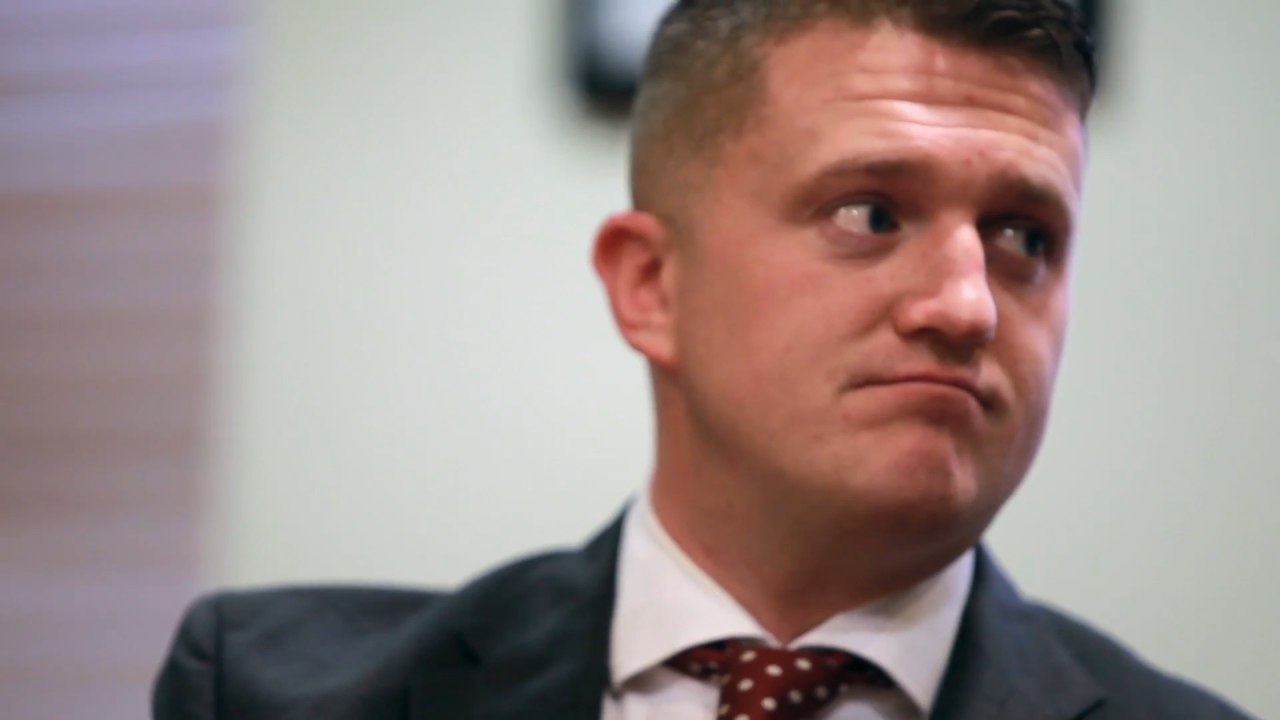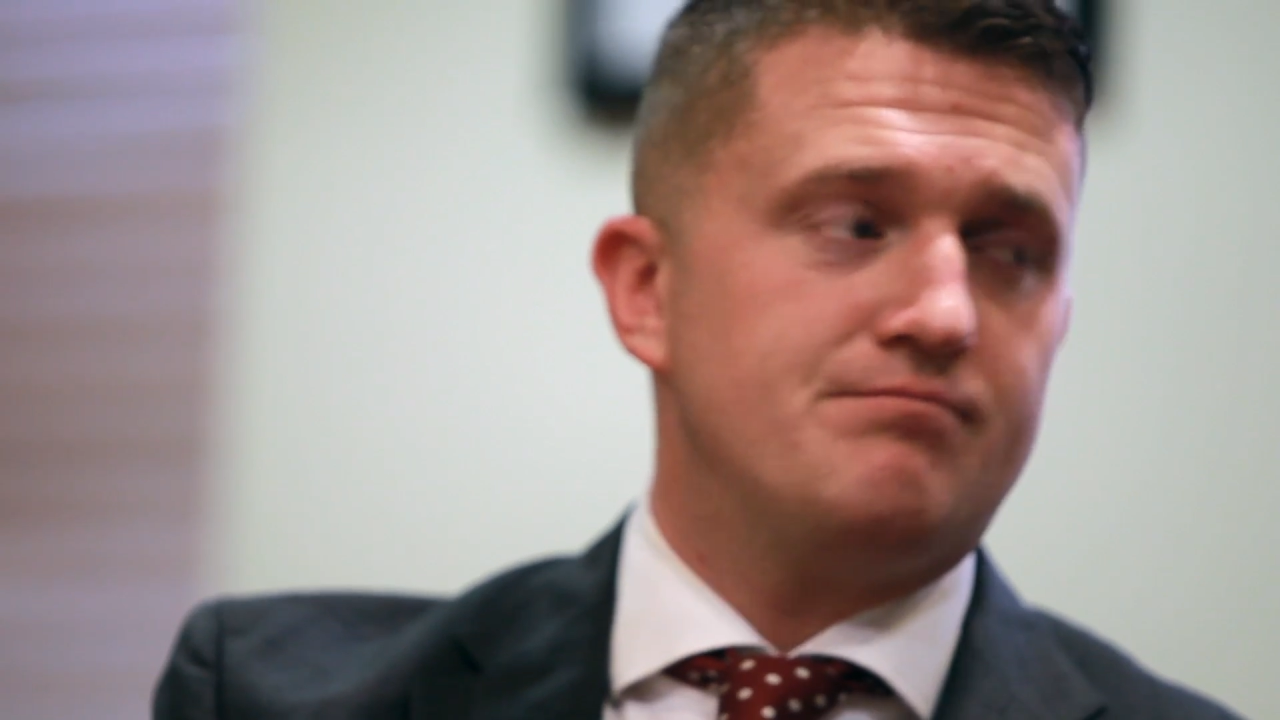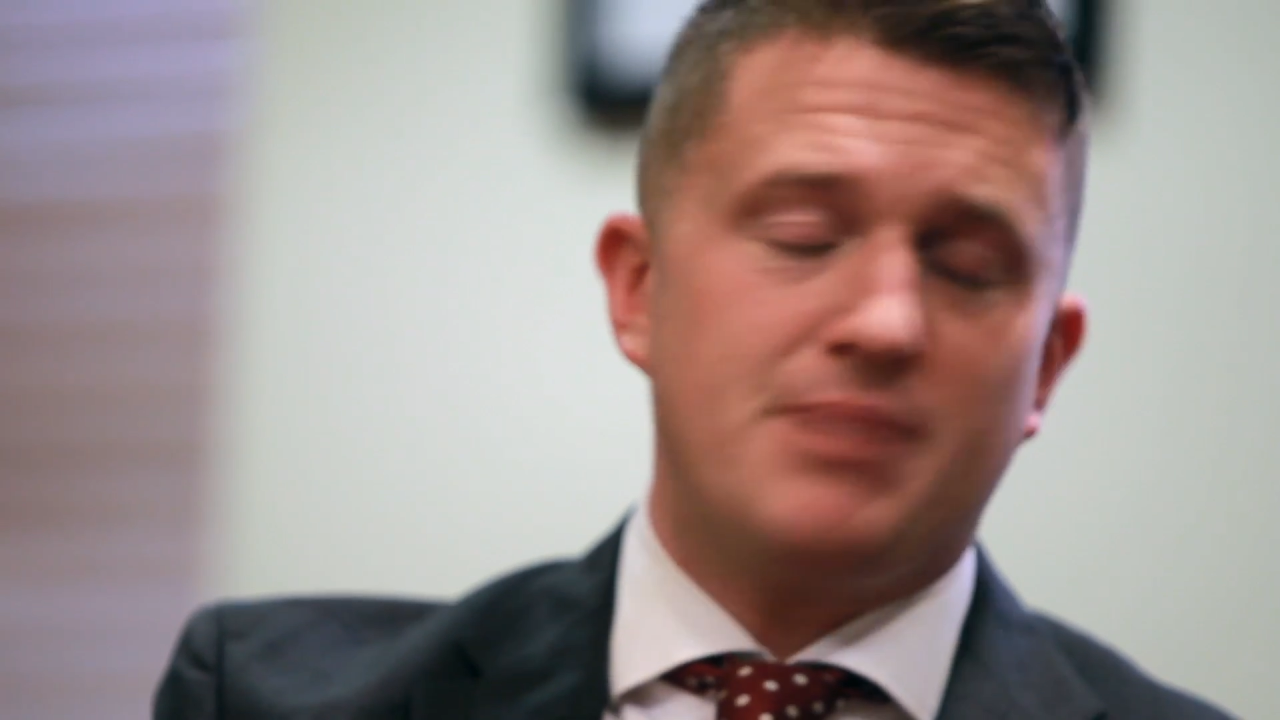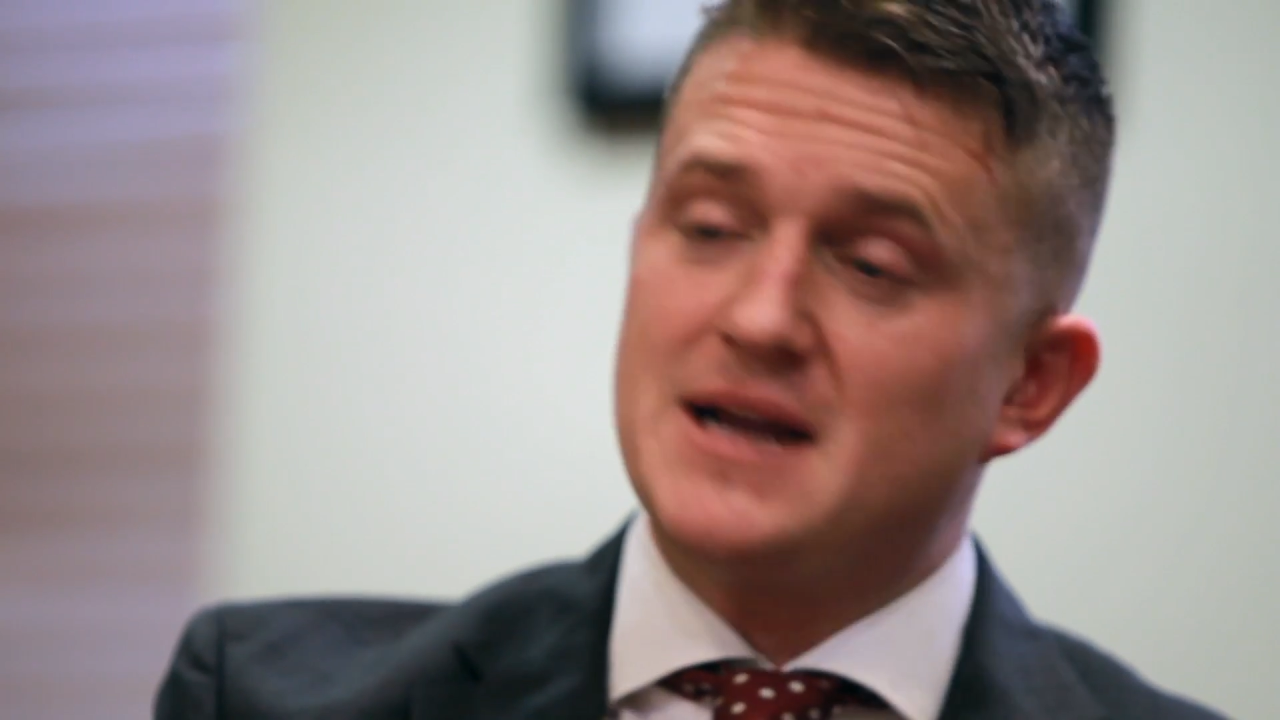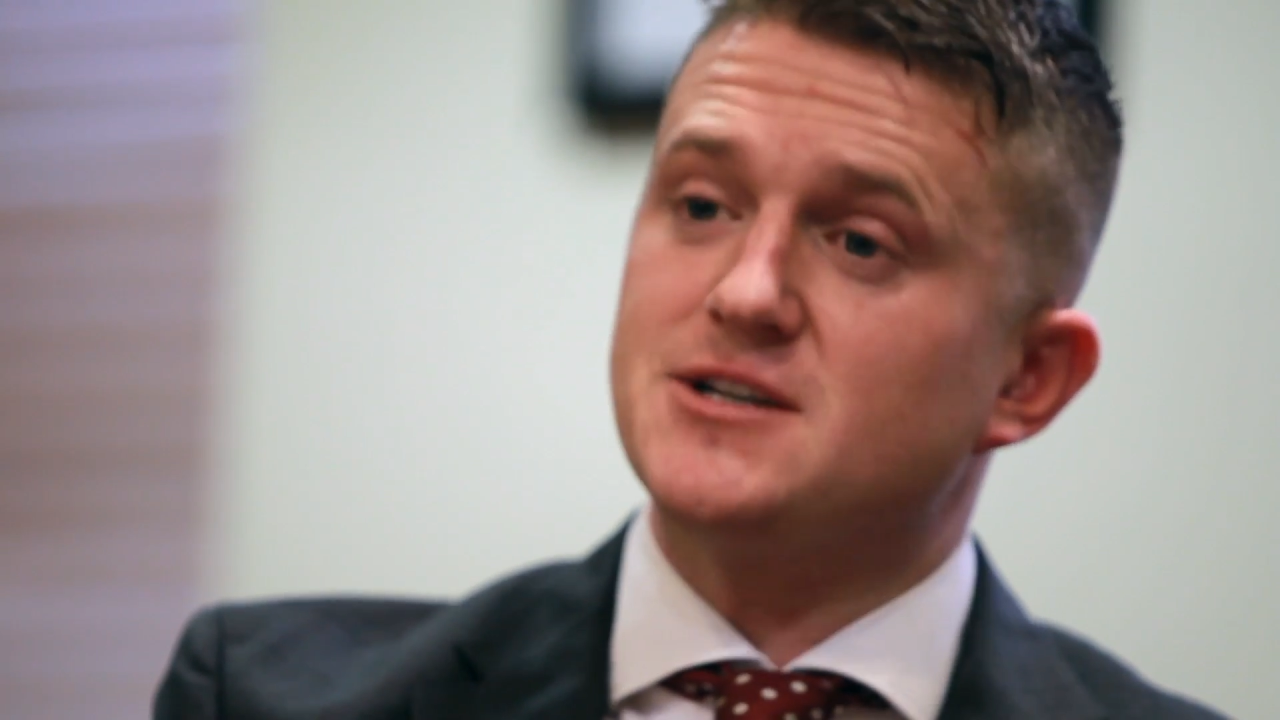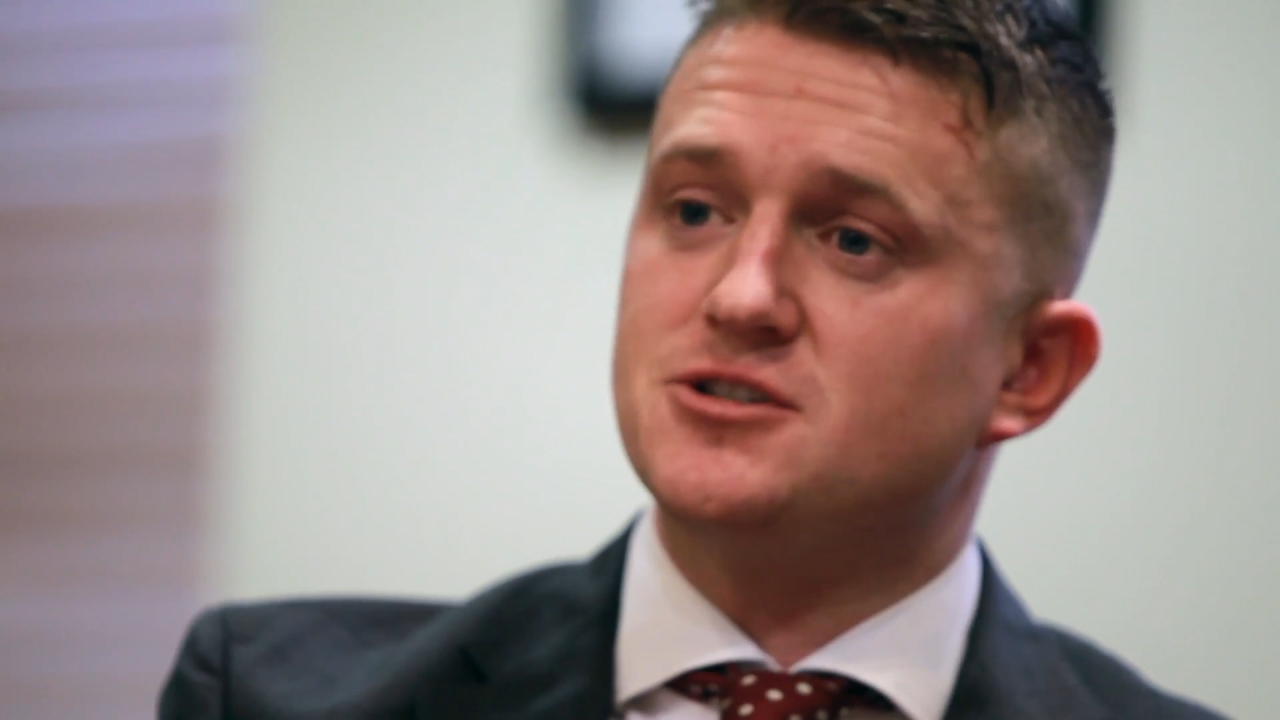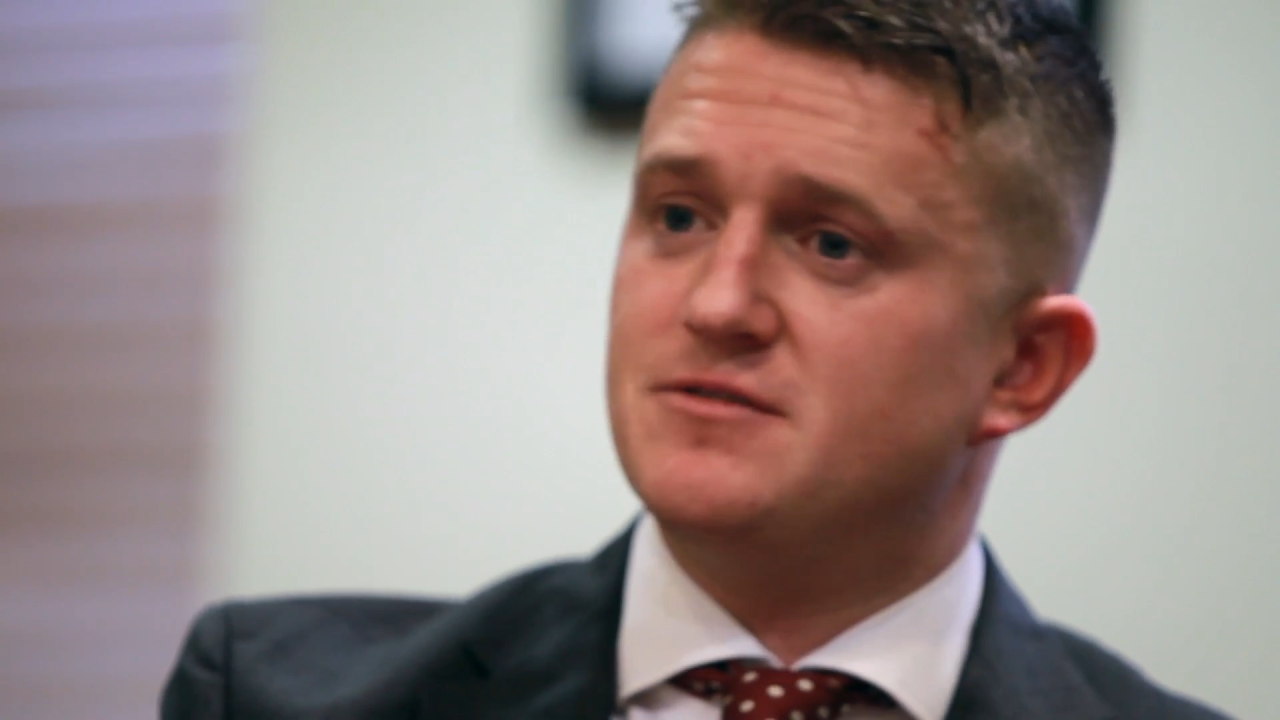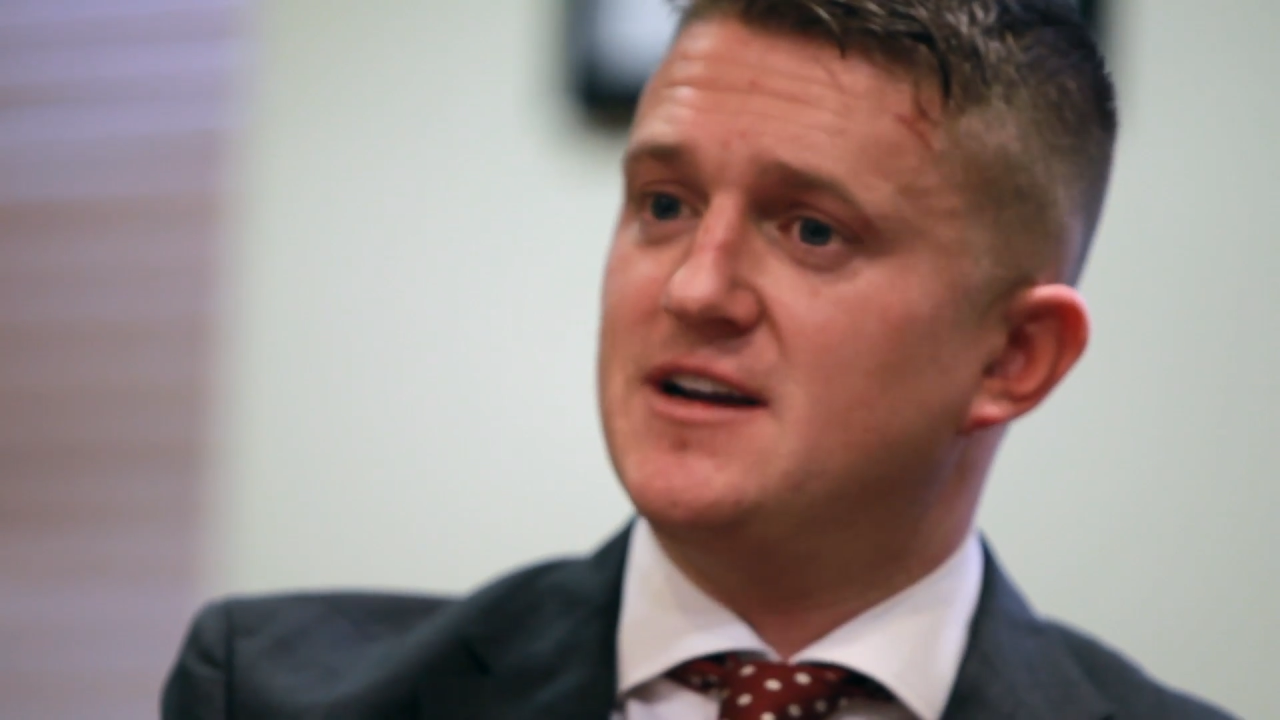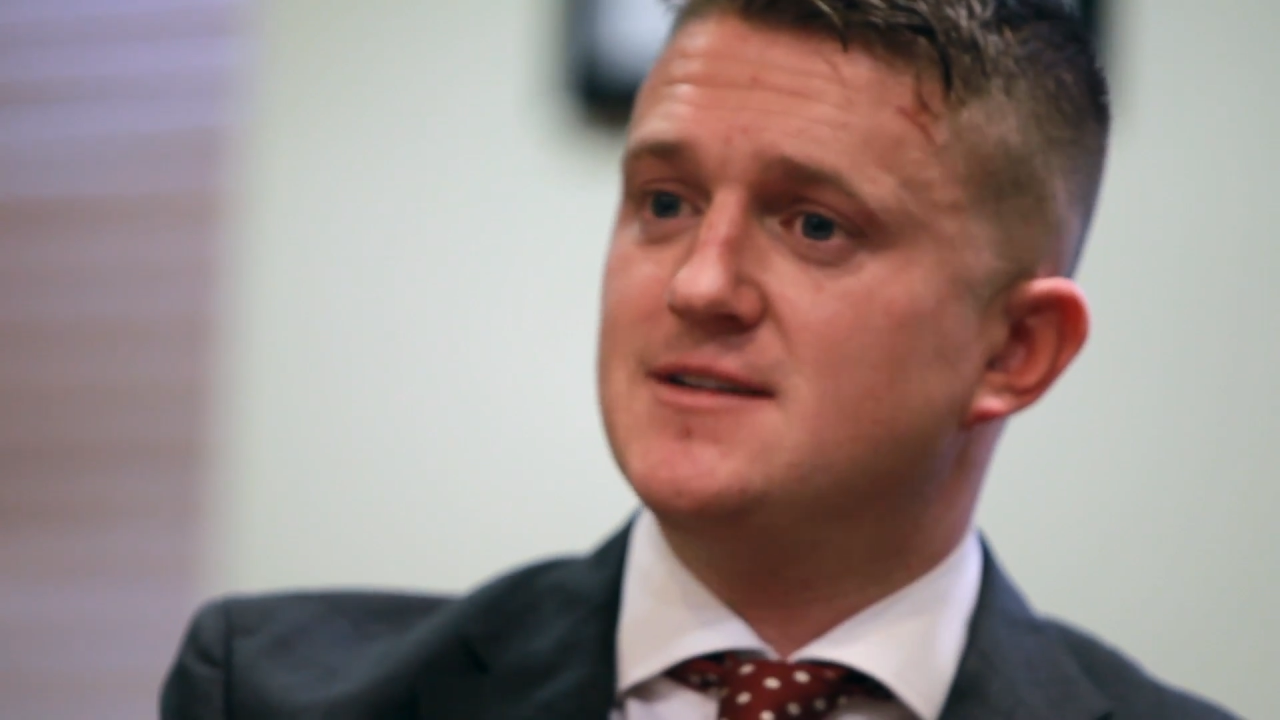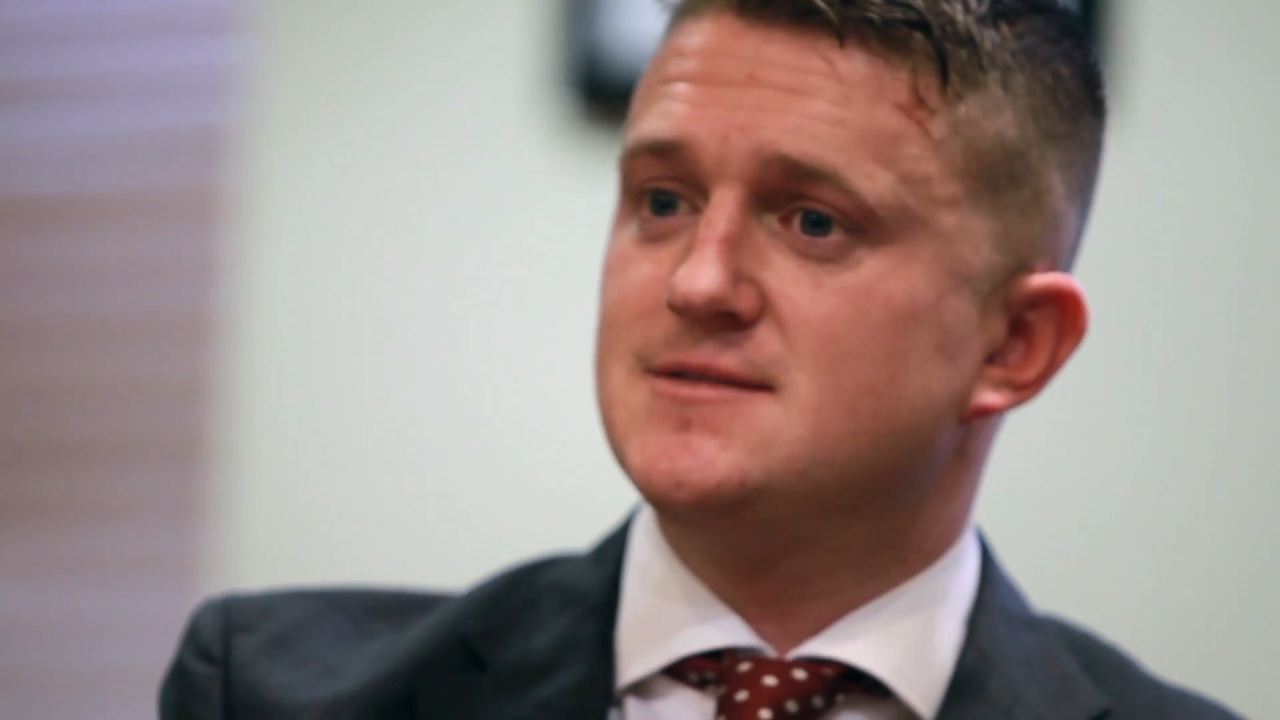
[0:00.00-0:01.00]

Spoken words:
ban Sharia.